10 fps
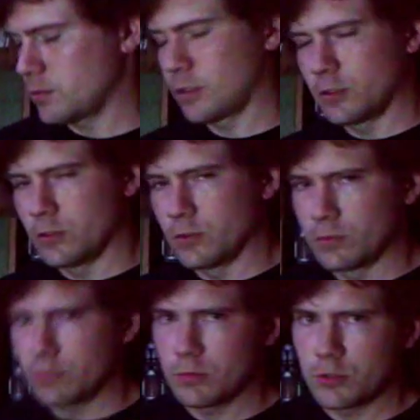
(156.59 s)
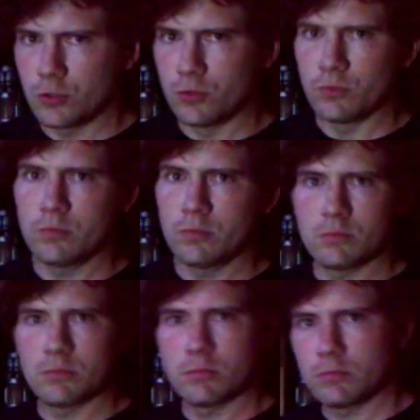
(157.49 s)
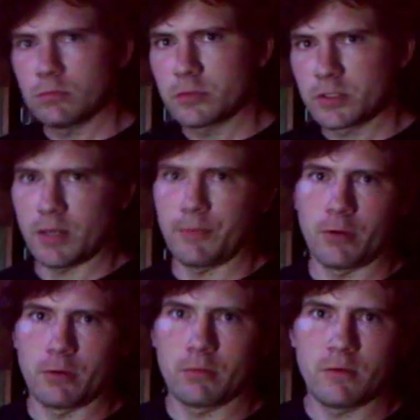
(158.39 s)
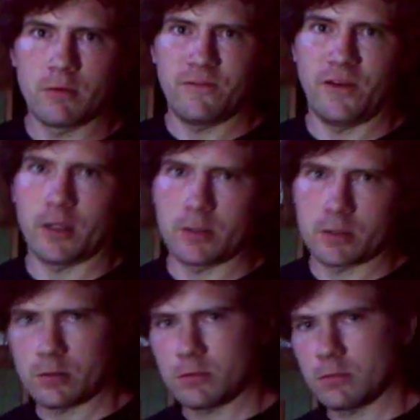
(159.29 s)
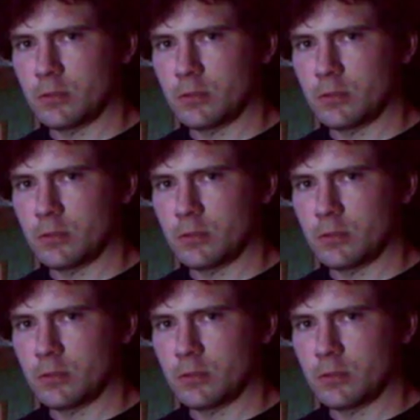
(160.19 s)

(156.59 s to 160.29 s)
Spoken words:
I can do 2 separate effects